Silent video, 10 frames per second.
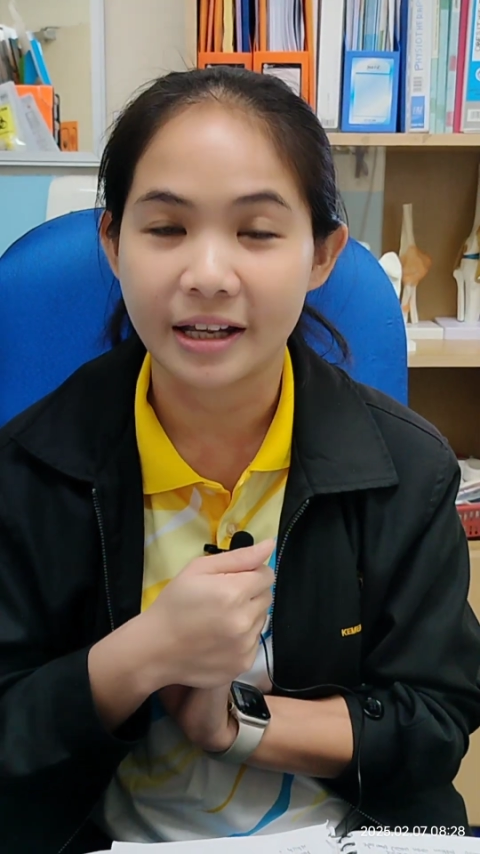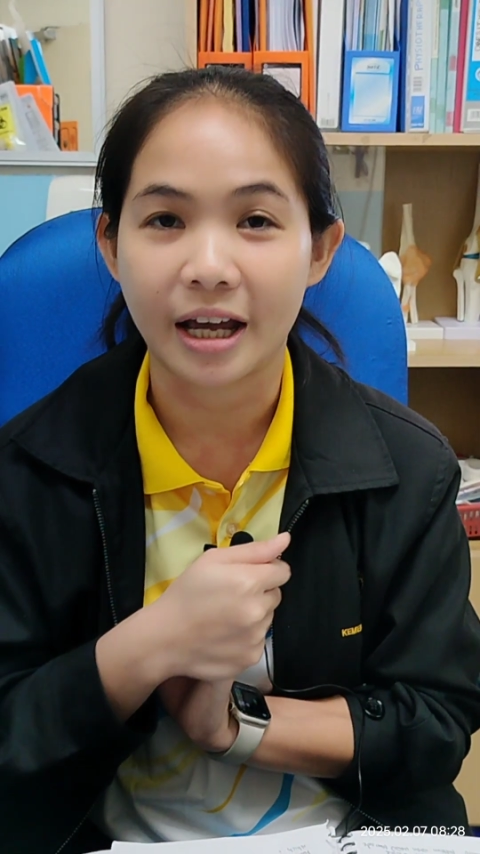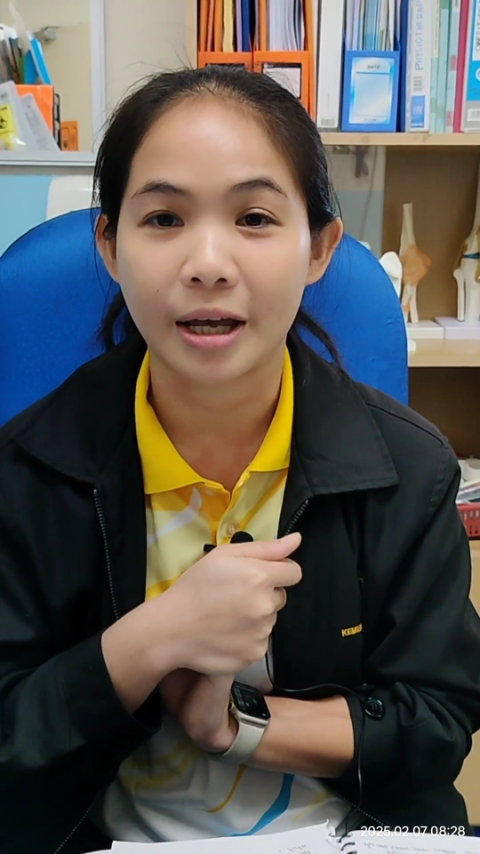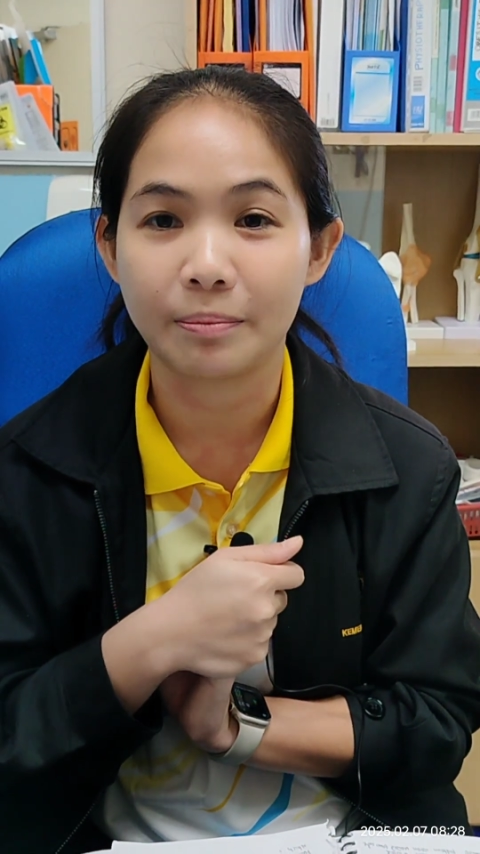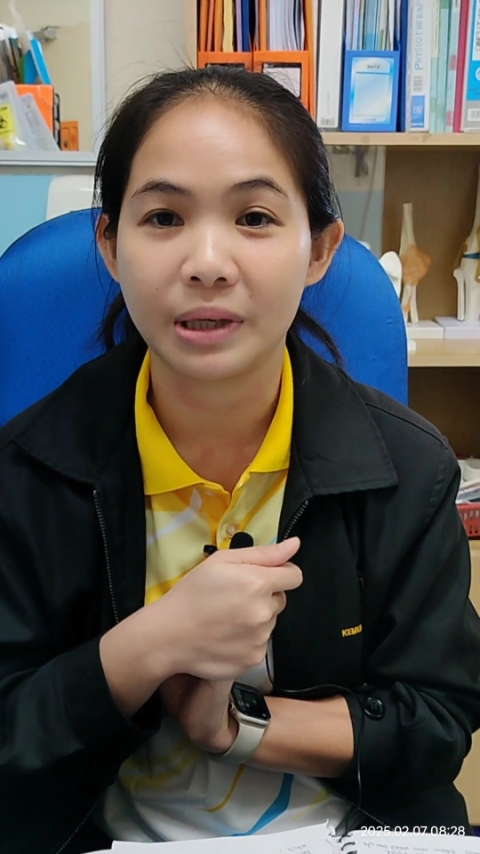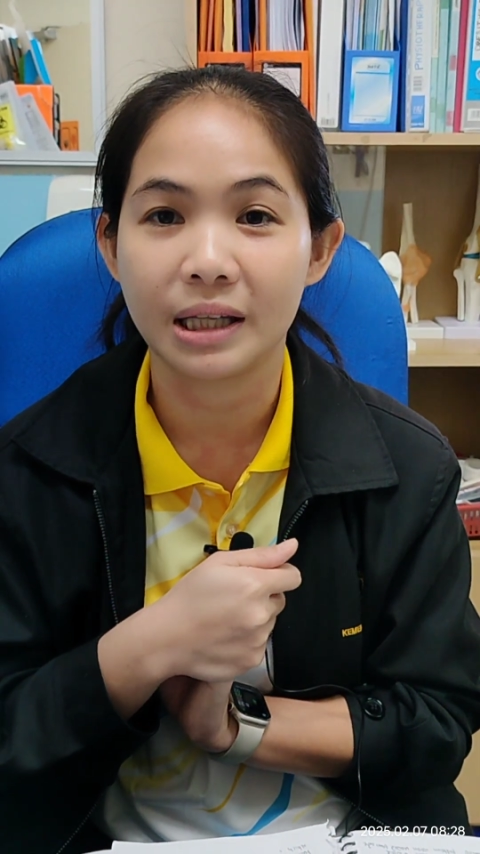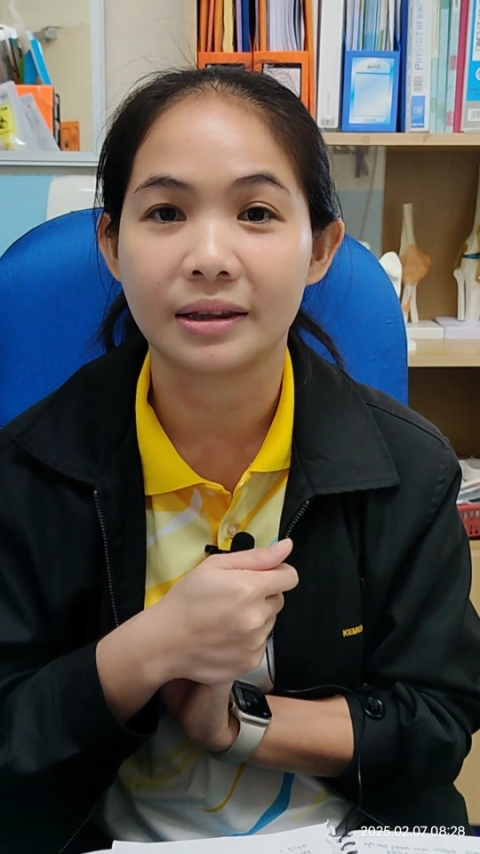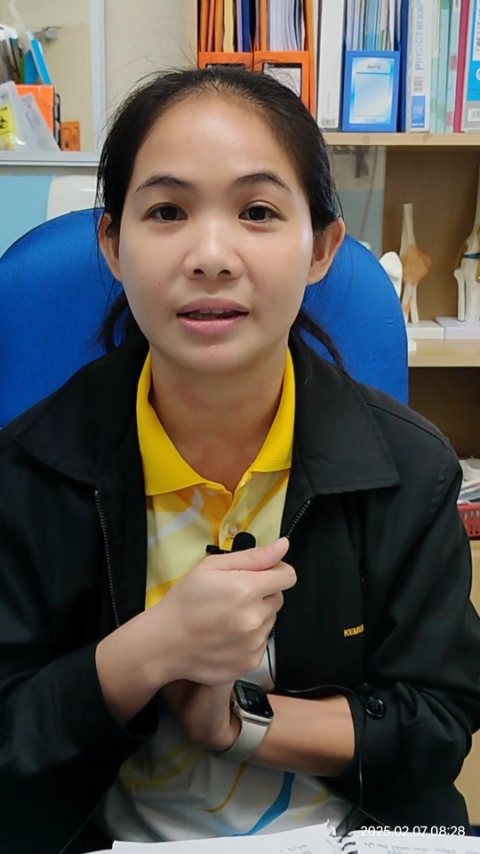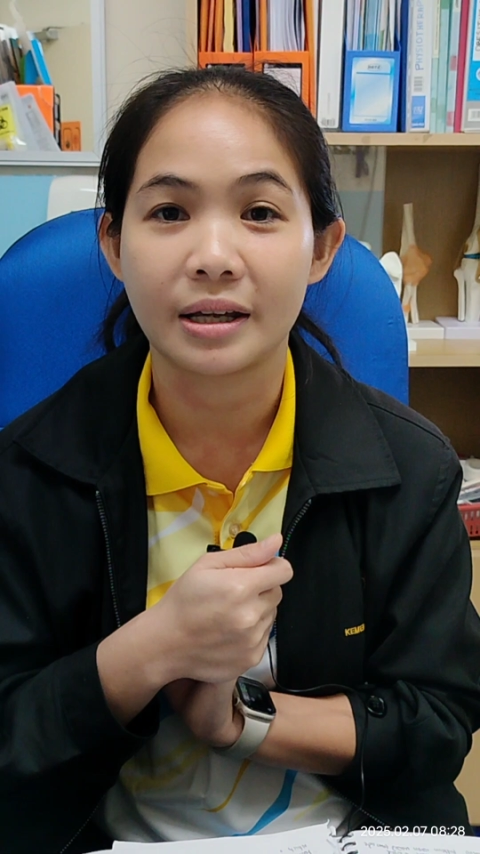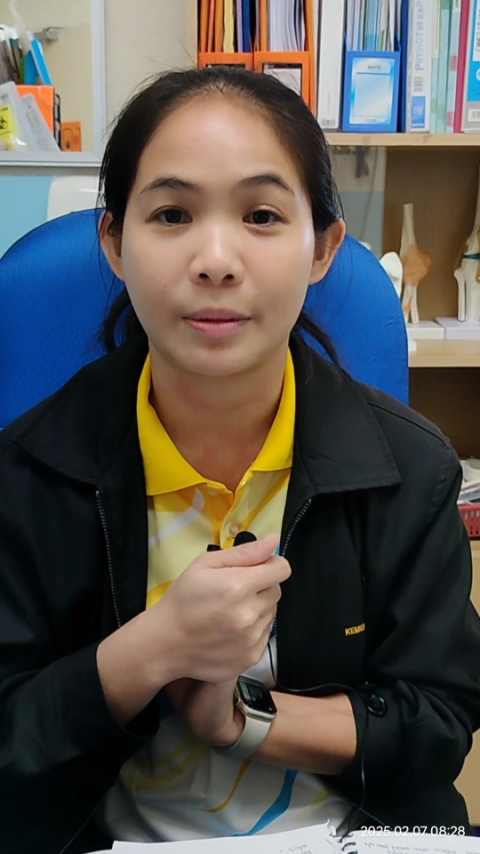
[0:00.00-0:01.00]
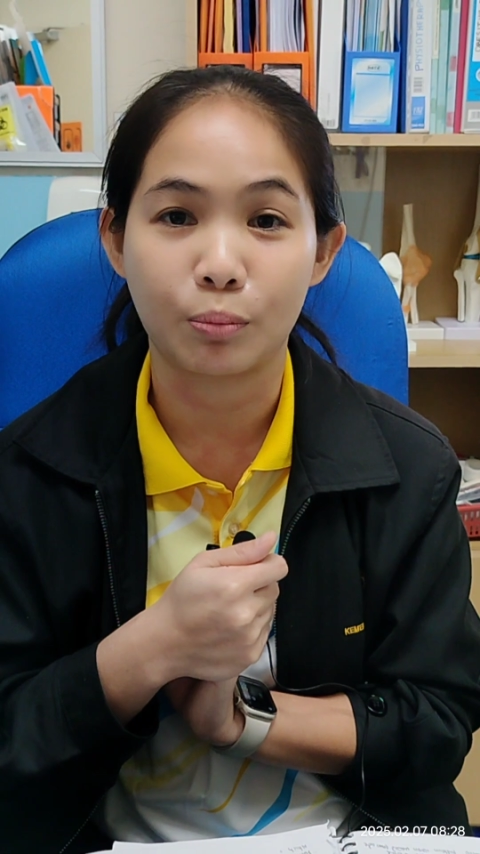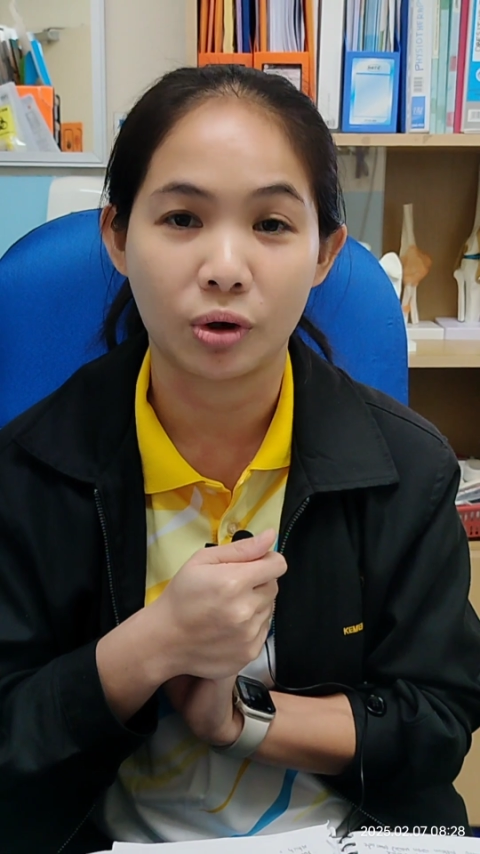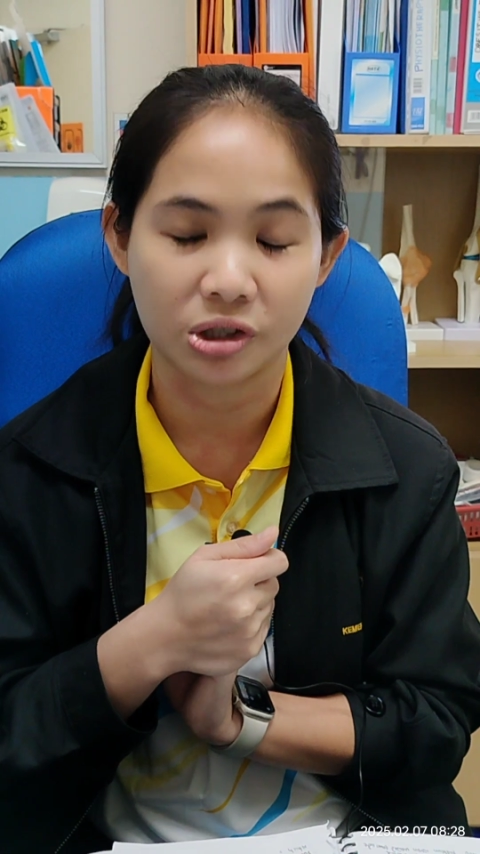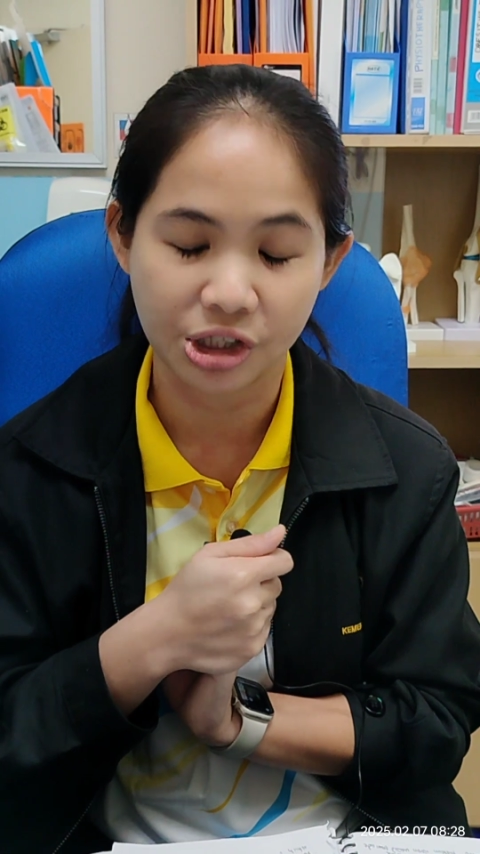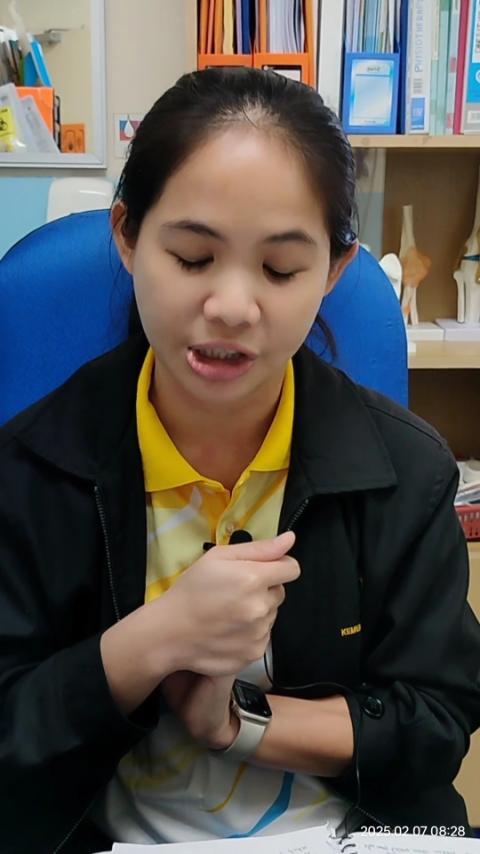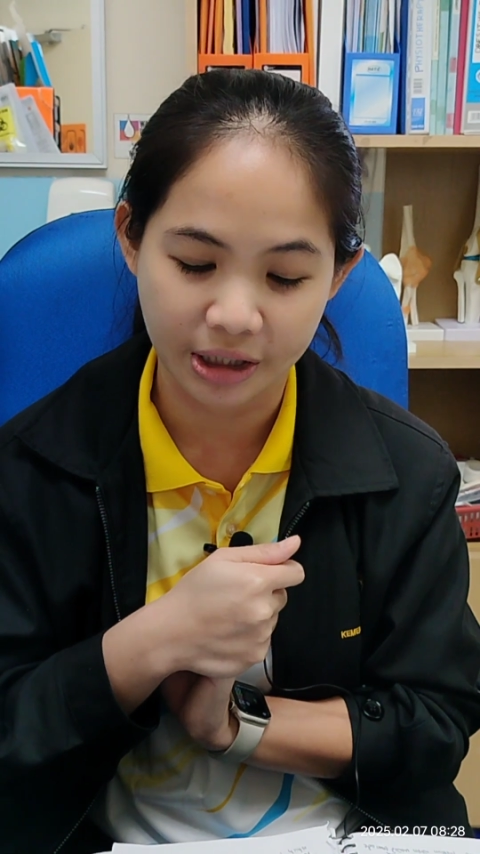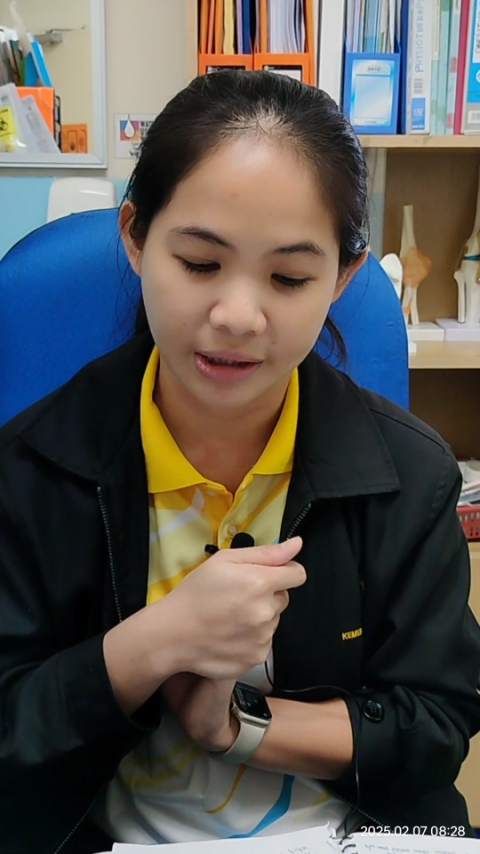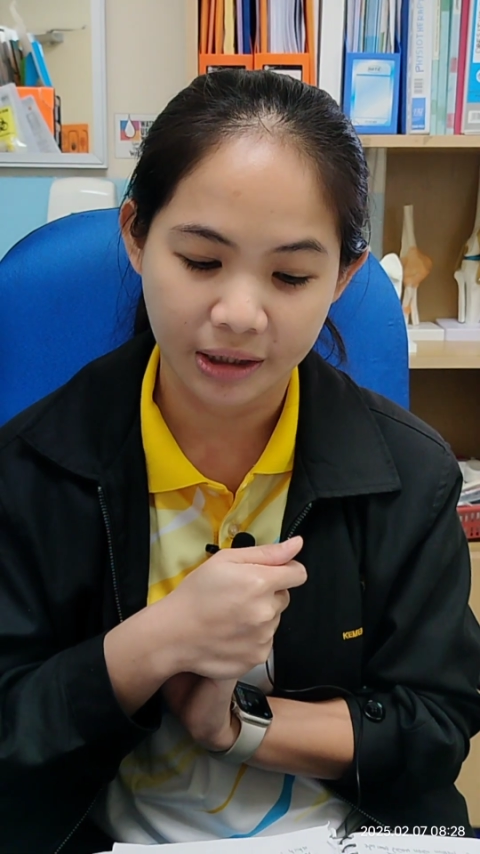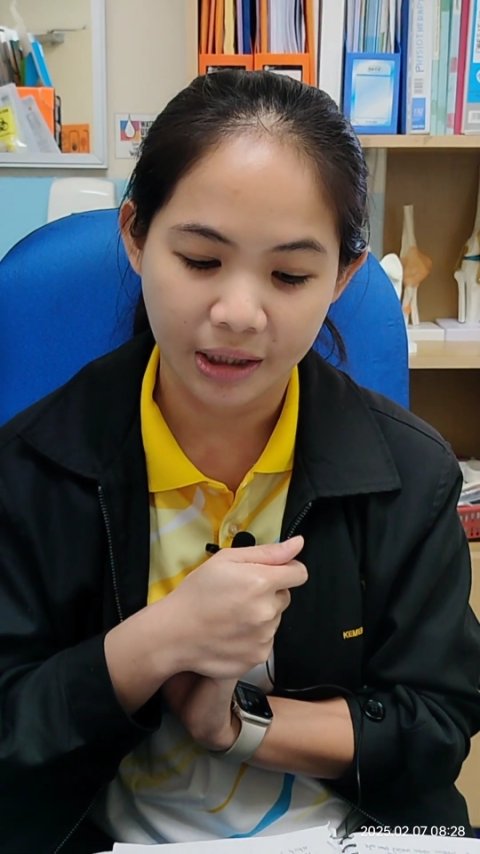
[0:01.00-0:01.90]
their habit, their posture.